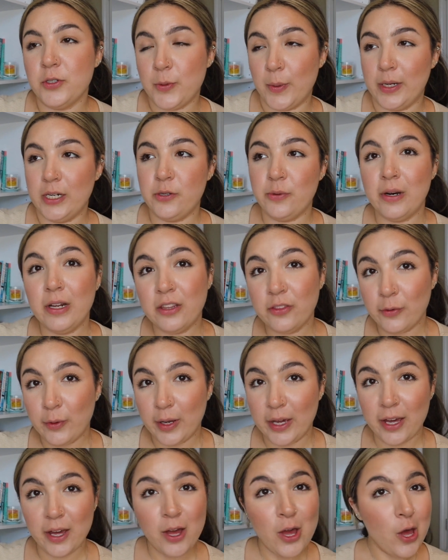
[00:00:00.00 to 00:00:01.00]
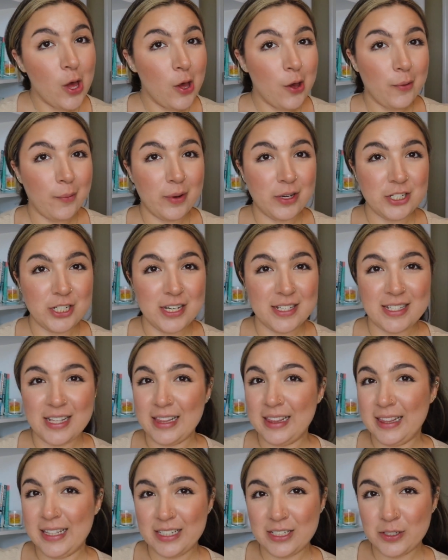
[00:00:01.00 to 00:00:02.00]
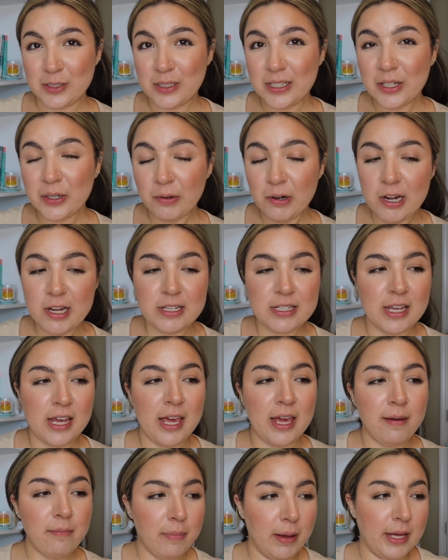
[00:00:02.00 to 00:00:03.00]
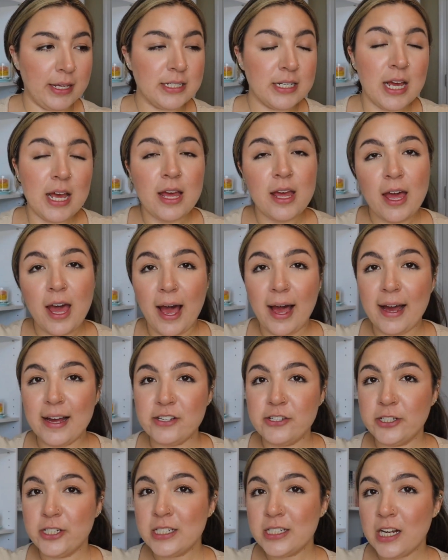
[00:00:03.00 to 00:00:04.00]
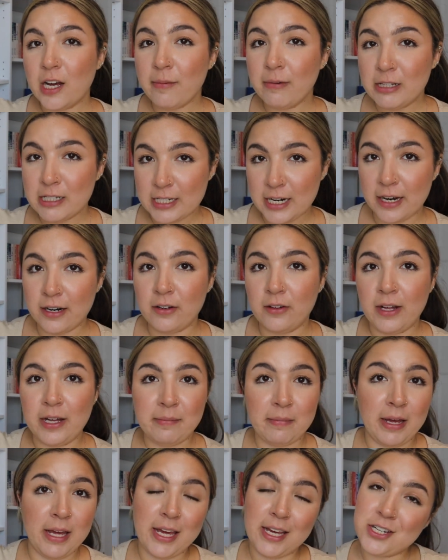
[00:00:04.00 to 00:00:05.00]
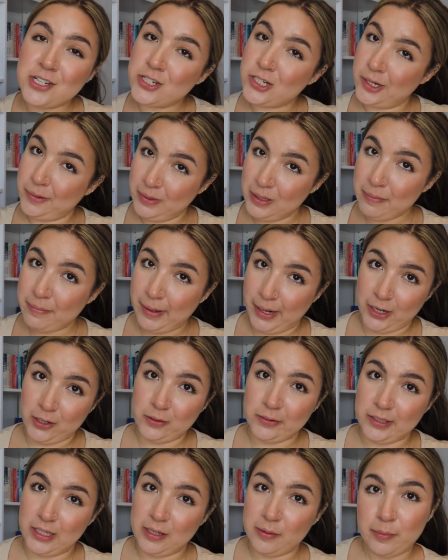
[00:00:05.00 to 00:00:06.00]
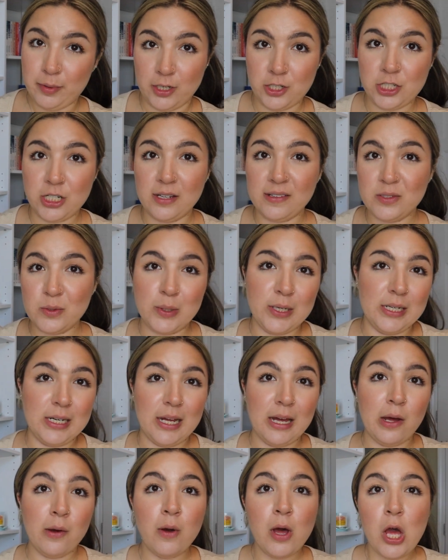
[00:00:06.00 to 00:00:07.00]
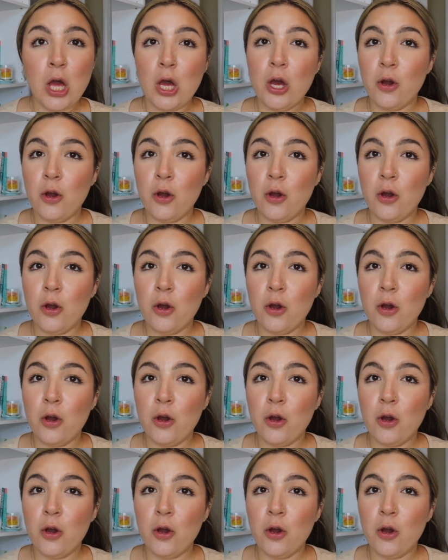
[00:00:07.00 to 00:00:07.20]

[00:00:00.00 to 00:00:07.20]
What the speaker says: 2023, which is literally crazy, but as you can tell by the title and my extremely bare looking bookshelves right now,